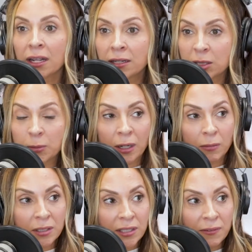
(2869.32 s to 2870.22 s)
his spirit
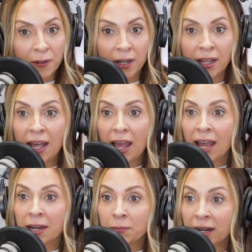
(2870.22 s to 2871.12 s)
was different.
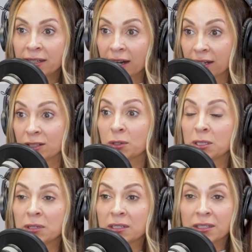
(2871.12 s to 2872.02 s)
And my dad has always
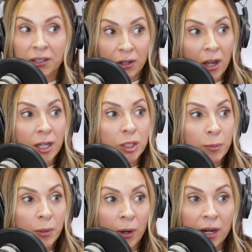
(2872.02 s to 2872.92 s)
been a serial
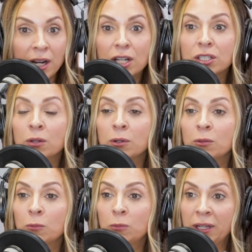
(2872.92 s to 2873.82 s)
entrepreneur. So
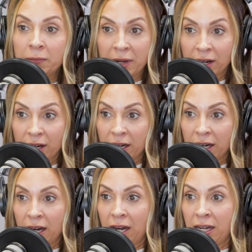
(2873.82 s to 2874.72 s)
when we
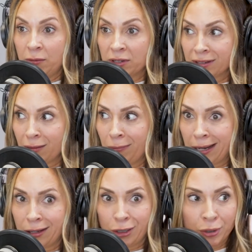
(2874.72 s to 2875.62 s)
married, and he was like,
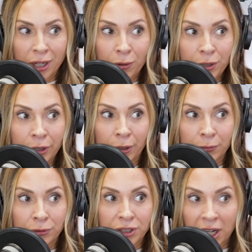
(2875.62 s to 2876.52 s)
wait, you can own your
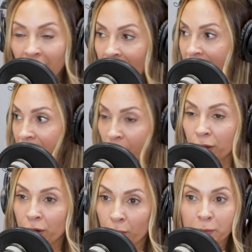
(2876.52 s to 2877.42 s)
own job or
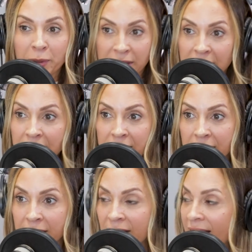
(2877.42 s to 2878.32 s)
your own business.
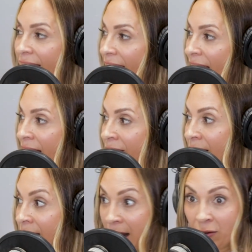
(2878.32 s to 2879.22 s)
And
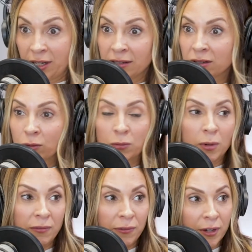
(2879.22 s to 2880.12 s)
then now he's owned
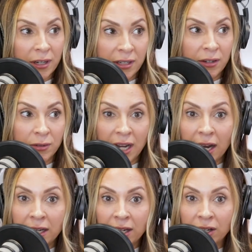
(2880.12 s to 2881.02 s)
one for,
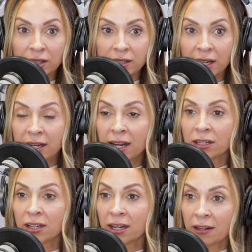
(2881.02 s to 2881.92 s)
10 years.
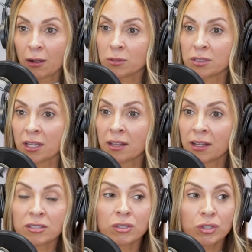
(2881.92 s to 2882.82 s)
And that's his